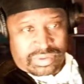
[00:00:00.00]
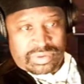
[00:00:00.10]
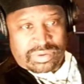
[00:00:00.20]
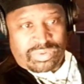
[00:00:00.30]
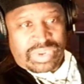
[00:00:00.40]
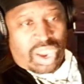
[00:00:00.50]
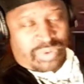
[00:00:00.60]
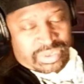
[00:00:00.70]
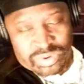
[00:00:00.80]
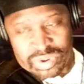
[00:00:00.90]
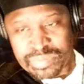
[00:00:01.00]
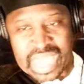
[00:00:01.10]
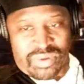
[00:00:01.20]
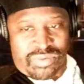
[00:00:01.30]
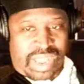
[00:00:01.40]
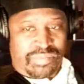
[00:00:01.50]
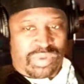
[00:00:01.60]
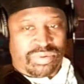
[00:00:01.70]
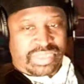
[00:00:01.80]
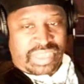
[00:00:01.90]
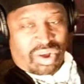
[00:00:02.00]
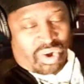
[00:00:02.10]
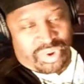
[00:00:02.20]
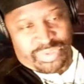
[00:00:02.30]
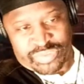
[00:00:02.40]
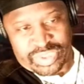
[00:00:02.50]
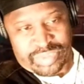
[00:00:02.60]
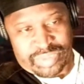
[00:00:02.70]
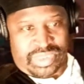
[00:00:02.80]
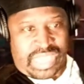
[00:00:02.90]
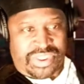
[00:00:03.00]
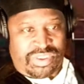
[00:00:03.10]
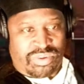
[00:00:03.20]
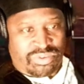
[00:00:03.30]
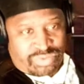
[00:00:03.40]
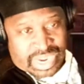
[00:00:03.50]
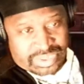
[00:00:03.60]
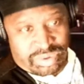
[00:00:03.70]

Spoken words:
We already know in battle rap, mostly all the females got a ghostwriter.